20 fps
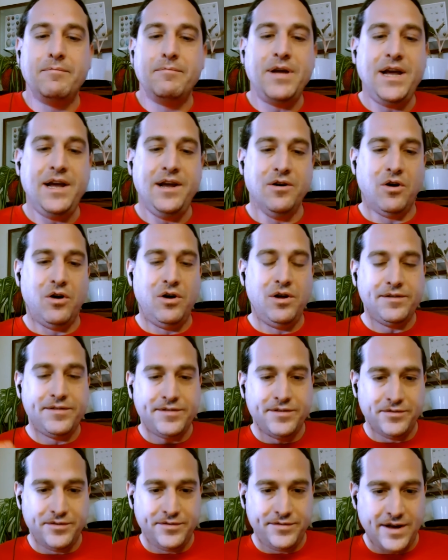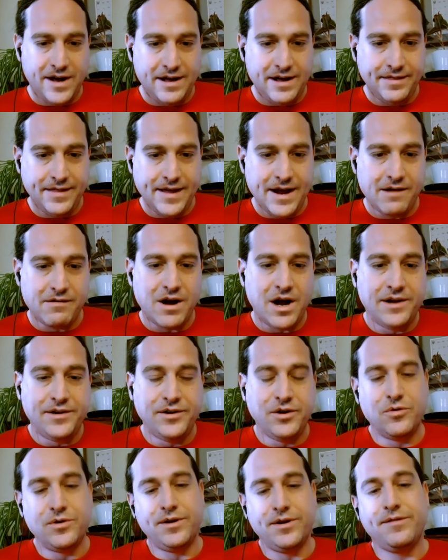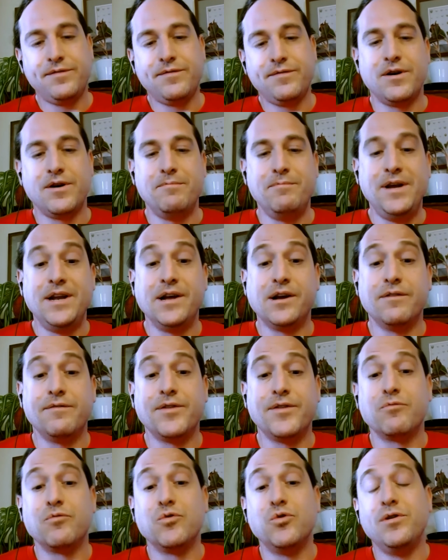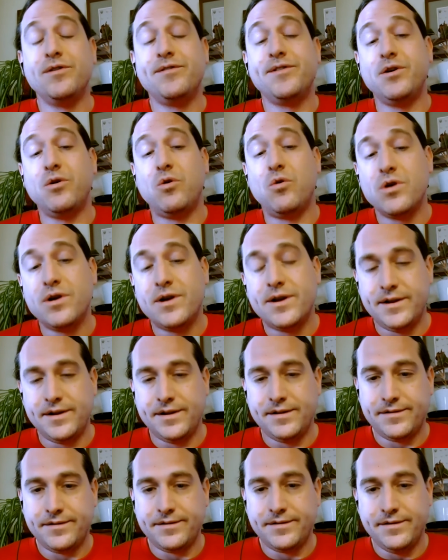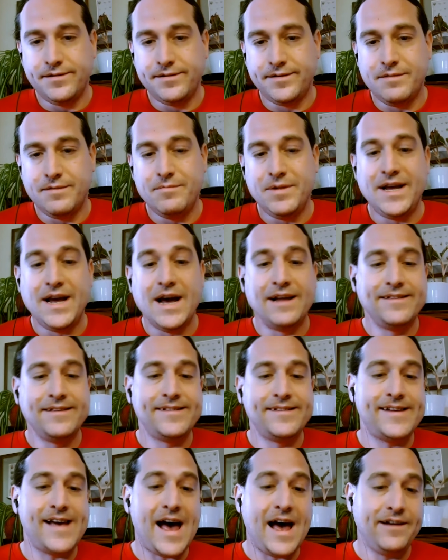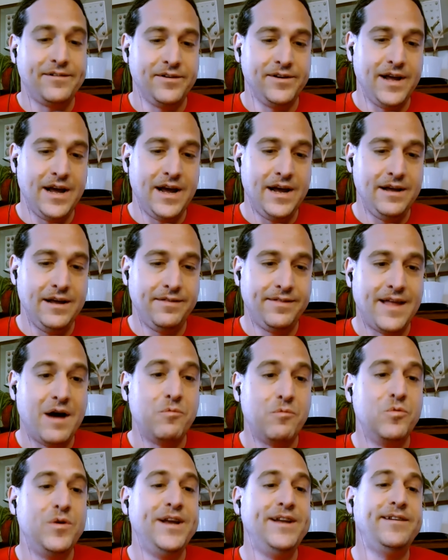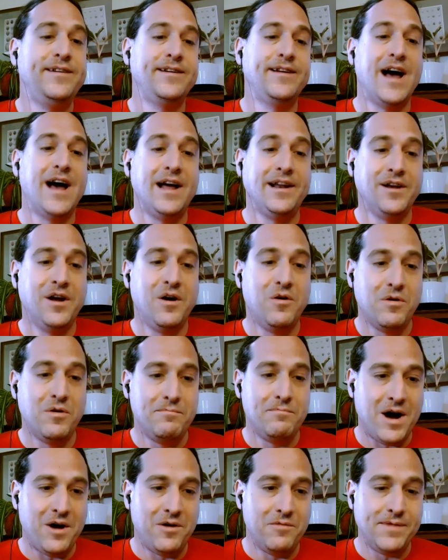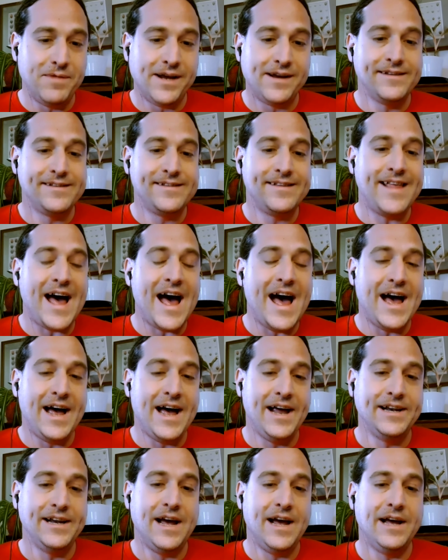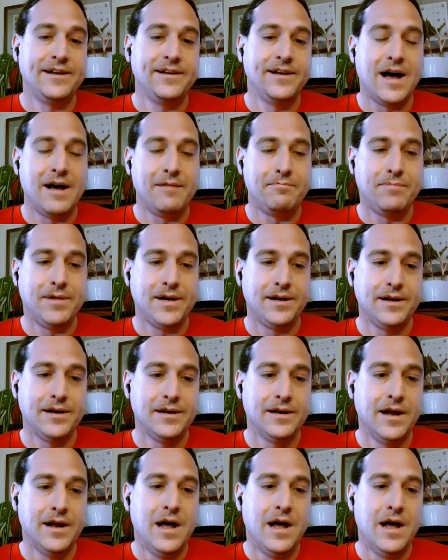he also saw there a notice for a meeting of the Rules and Ordinances Committee on Saturday that we did not know about because that had not been